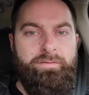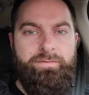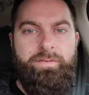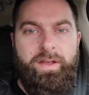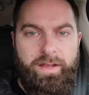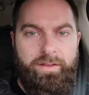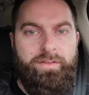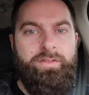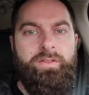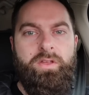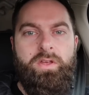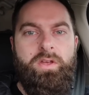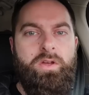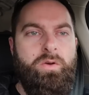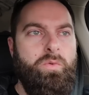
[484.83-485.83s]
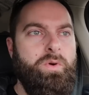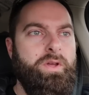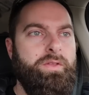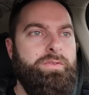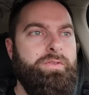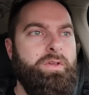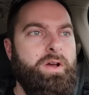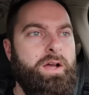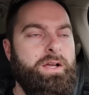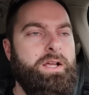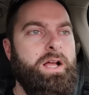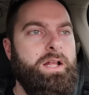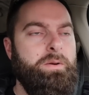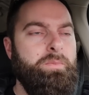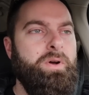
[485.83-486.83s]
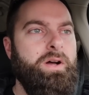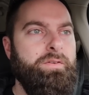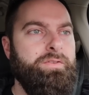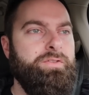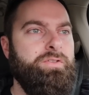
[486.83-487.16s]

faith with God above.